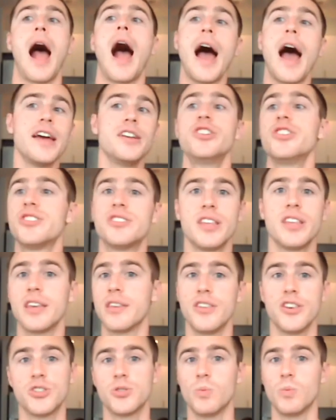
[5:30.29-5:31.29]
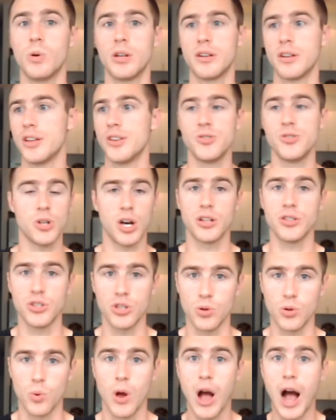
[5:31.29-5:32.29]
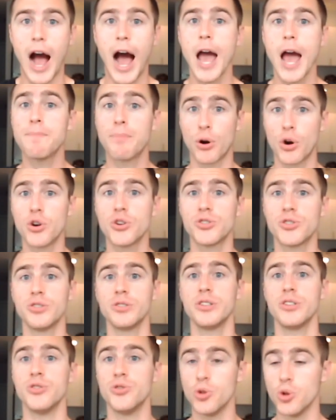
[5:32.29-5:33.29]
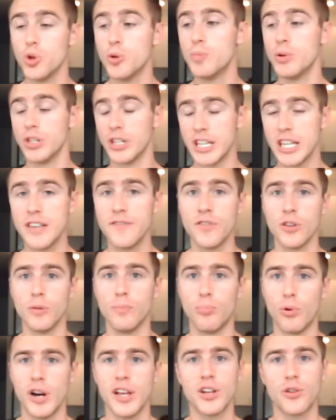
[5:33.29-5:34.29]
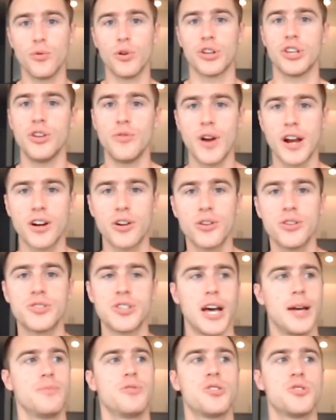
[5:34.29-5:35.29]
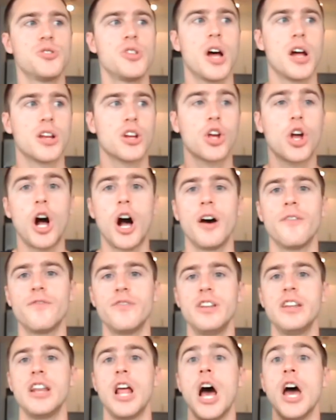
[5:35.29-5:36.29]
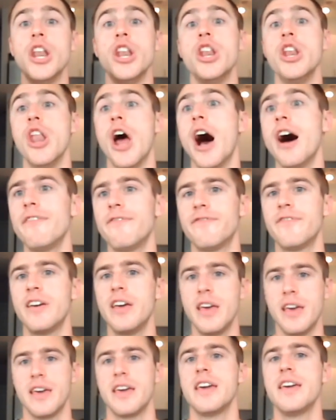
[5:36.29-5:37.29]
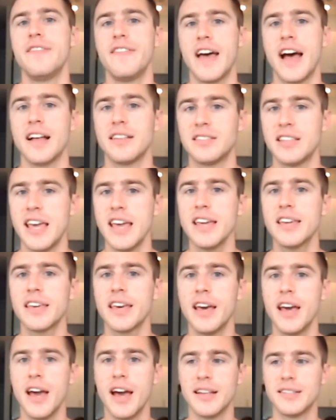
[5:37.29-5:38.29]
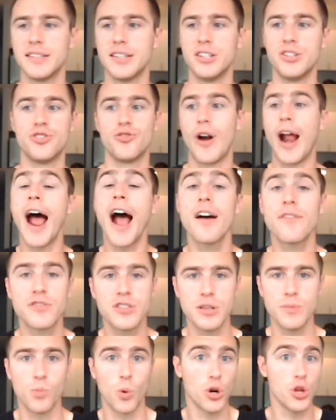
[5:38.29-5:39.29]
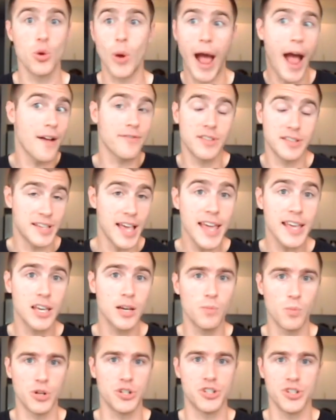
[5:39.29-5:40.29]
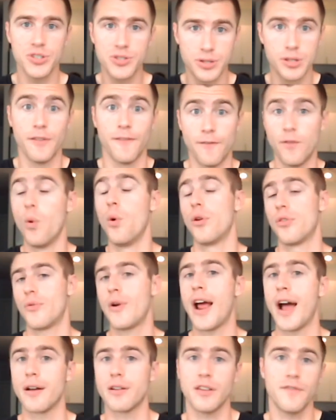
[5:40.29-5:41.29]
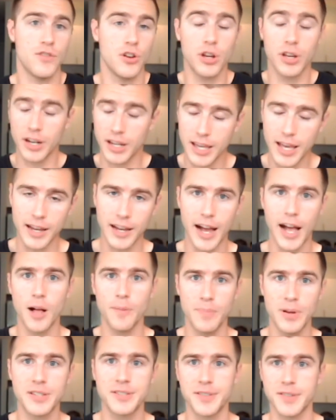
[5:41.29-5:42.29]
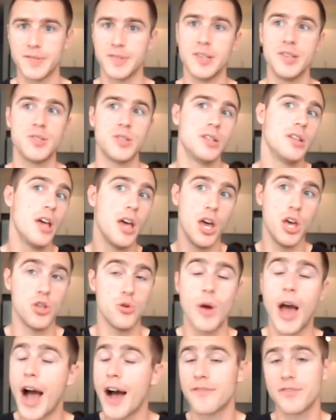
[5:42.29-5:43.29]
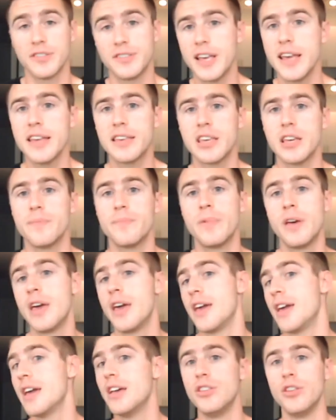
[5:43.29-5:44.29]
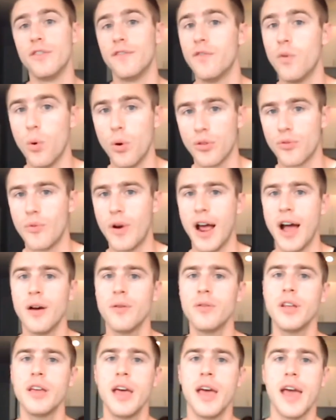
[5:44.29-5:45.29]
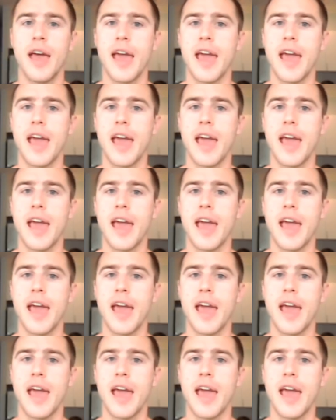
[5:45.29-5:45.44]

I just think this one is on you. I personally do believe he'll break rookie records. I'm just not confident enough in that take to draft him where you have to take him, which is the fourth round. If you're going to get Kyle Pitts this season, you have to take him in the fourth round.